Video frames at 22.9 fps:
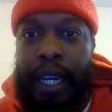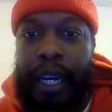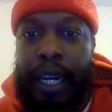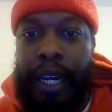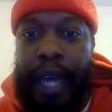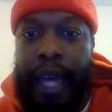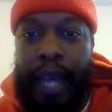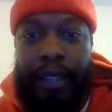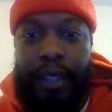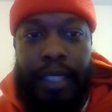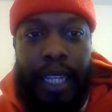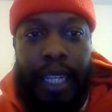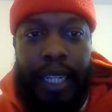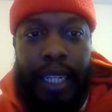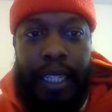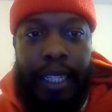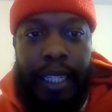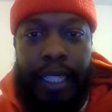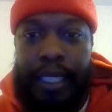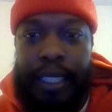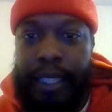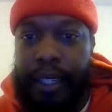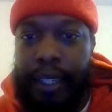outside of
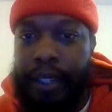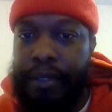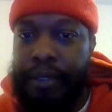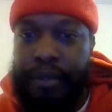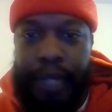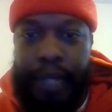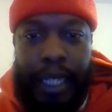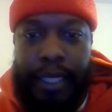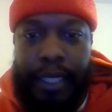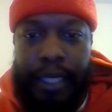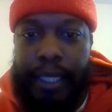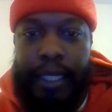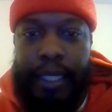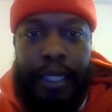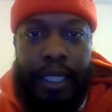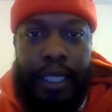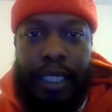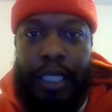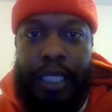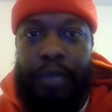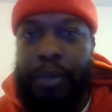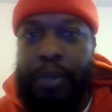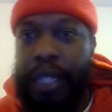the ETF. That's it.
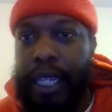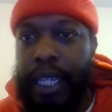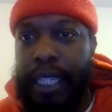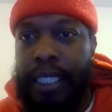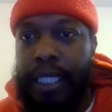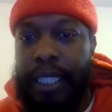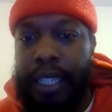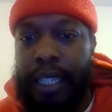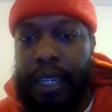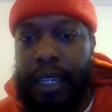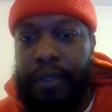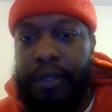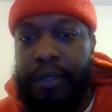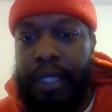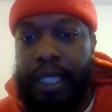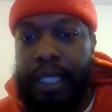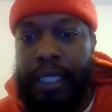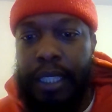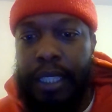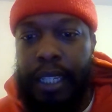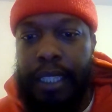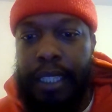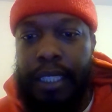It's just been ETF
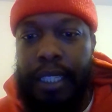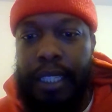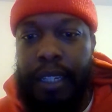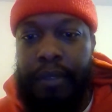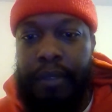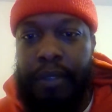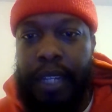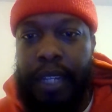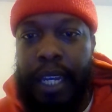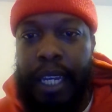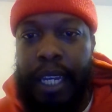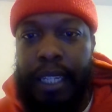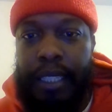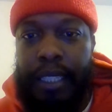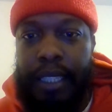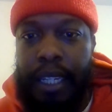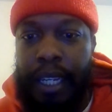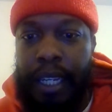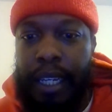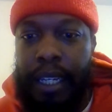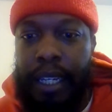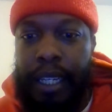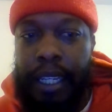this, ETF that,
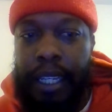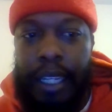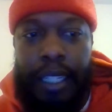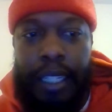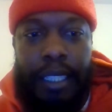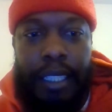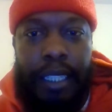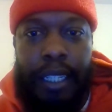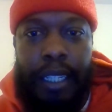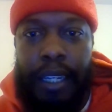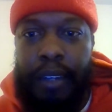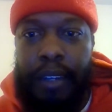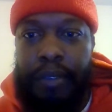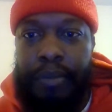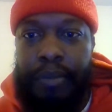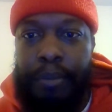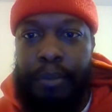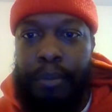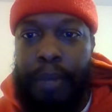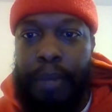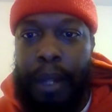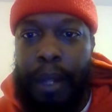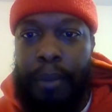ETF
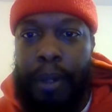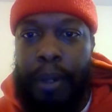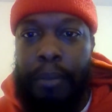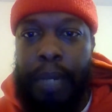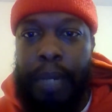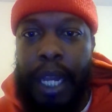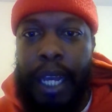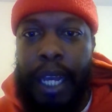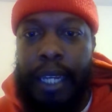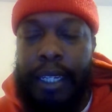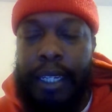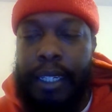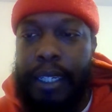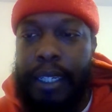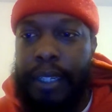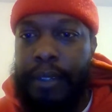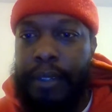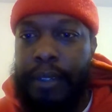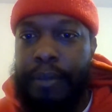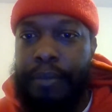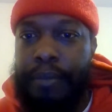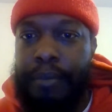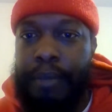blah blah
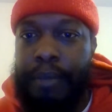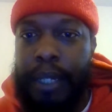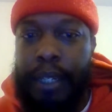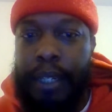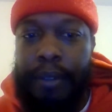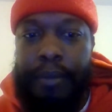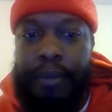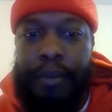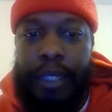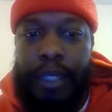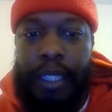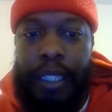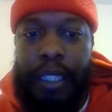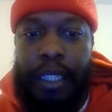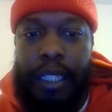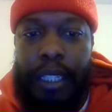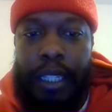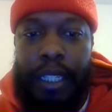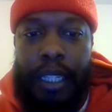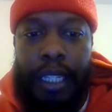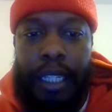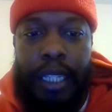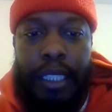blah. But
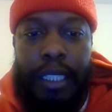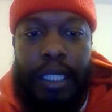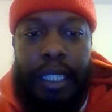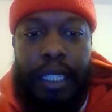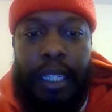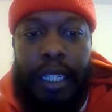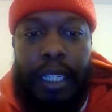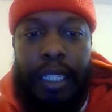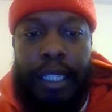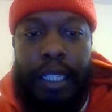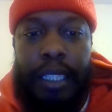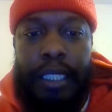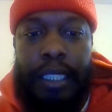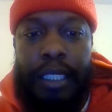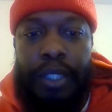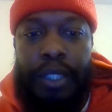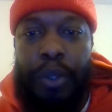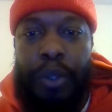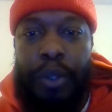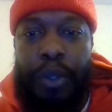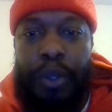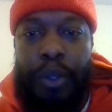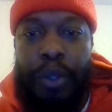let's look at this
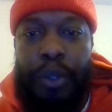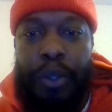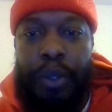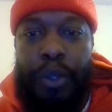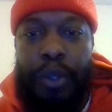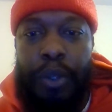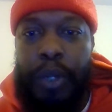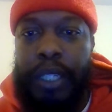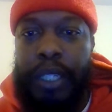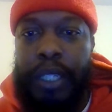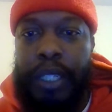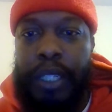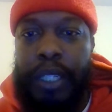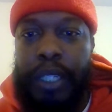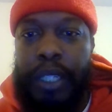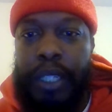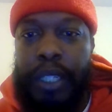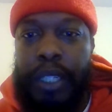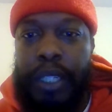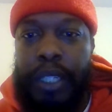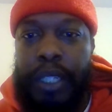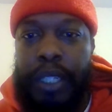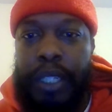U.S. Virginia bill.